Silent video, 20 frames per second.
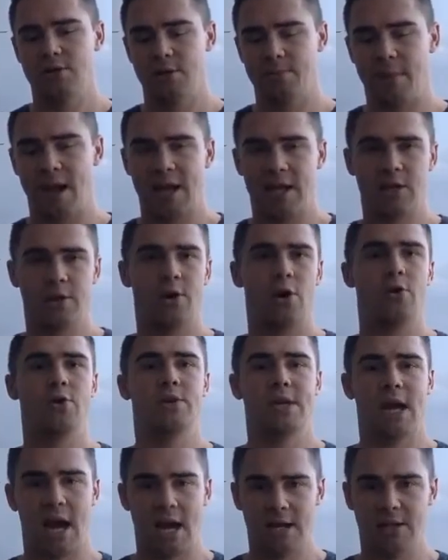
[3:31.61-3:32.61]
to make it
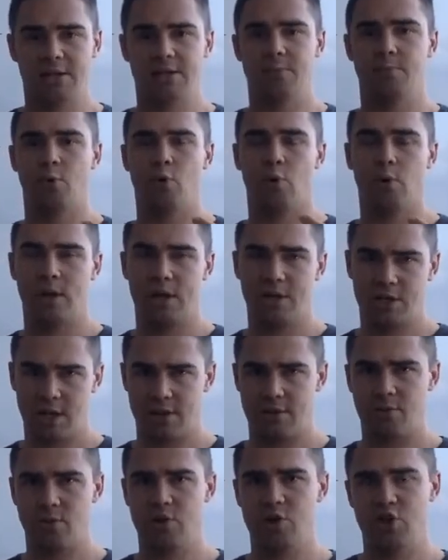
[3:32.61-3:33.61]
okay to support each
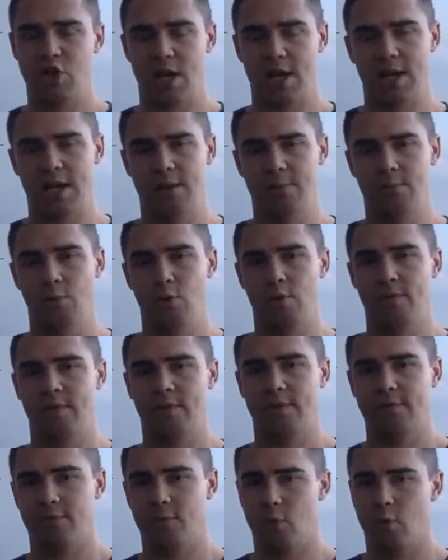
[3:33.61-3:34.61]
other and check in
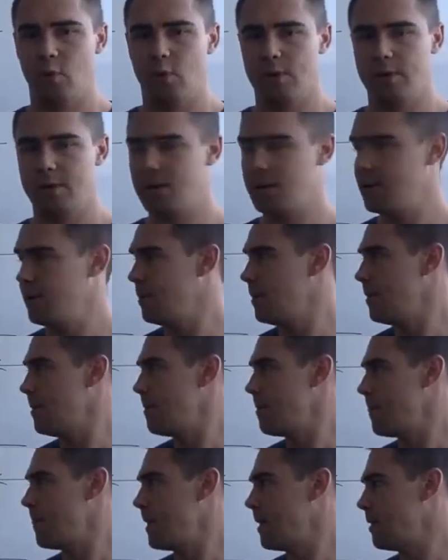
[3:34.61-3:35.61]
moving forward.
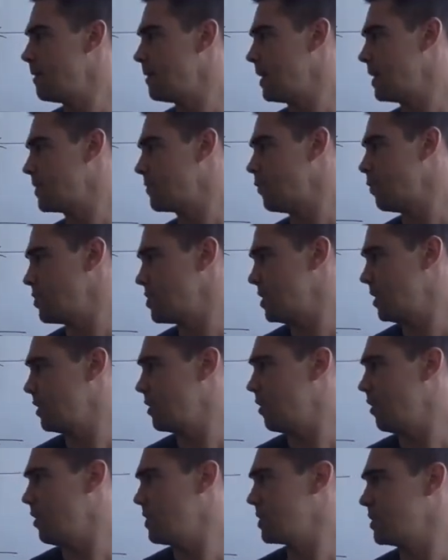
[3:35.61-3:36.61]
Thanks for watching,
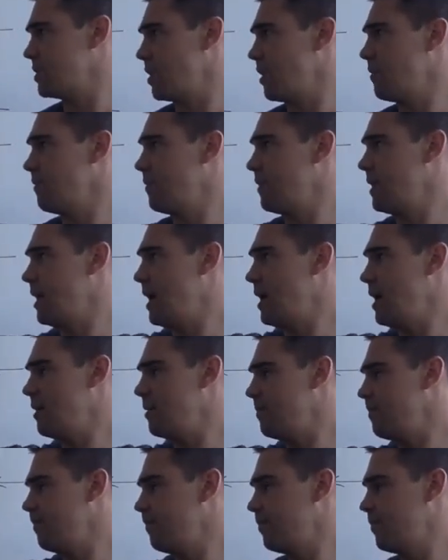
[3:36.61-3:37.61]
guys, and don't
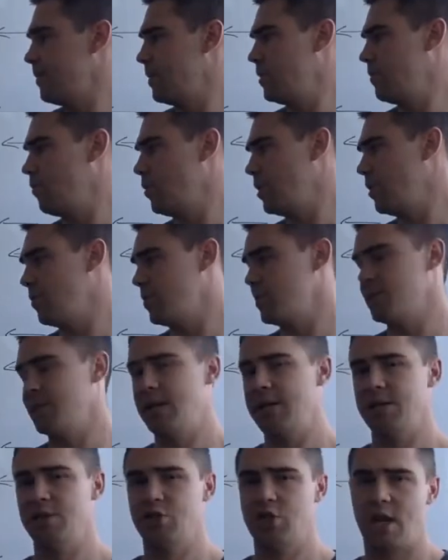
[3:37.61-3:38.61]
forget, we always
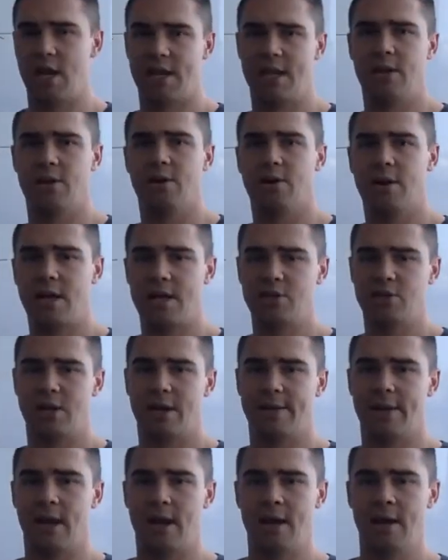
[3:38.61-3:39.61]
need to check in on each
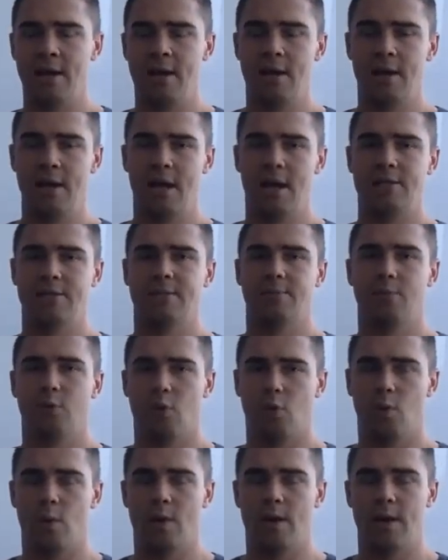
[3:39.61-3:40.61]
other and
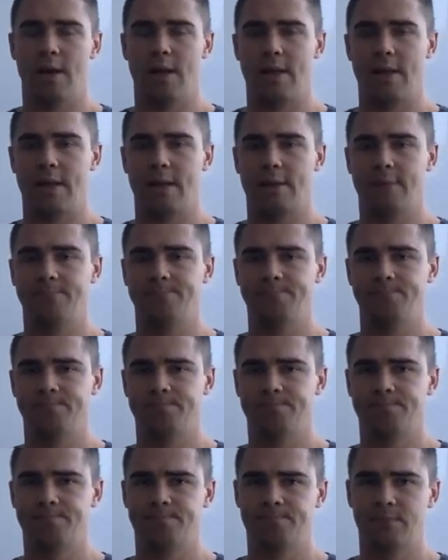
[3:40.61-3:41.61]
support one another.
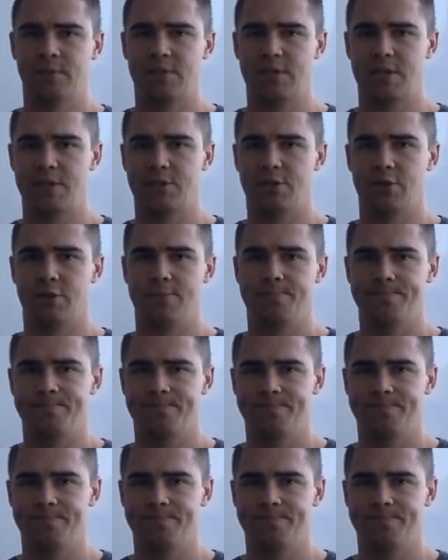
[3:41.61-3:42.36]
See you soon.